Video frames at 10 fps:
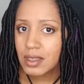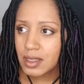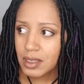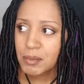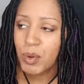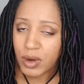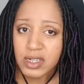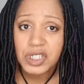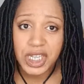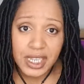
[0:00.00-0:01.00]

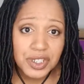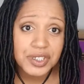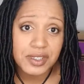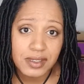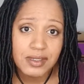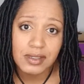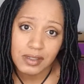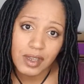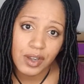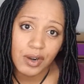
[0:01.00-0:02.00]
important changes
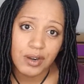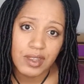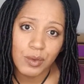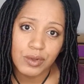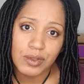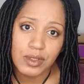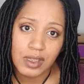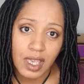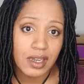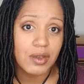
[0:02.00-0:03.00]
occur that will
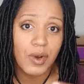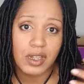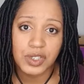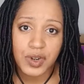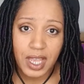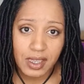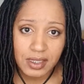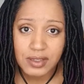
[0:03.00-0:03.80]
get you on track